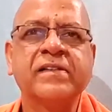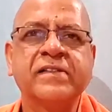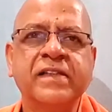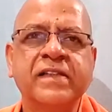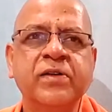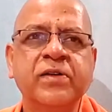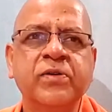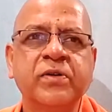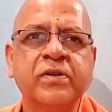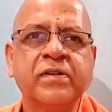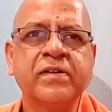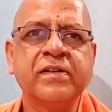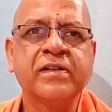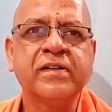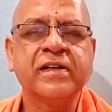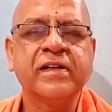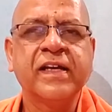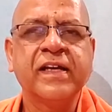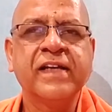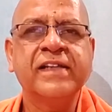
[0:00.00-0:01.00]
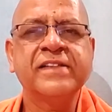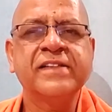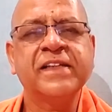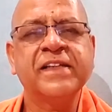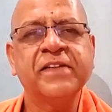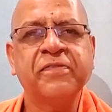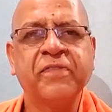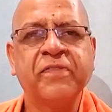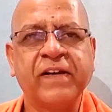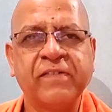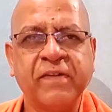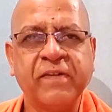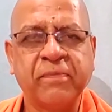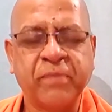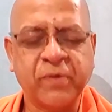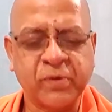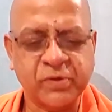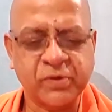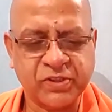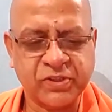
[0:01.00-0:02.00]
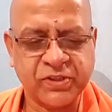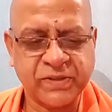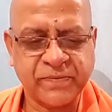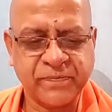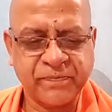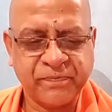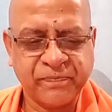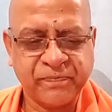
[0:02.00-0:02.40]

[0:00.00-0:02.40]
yoga, it is a different approach.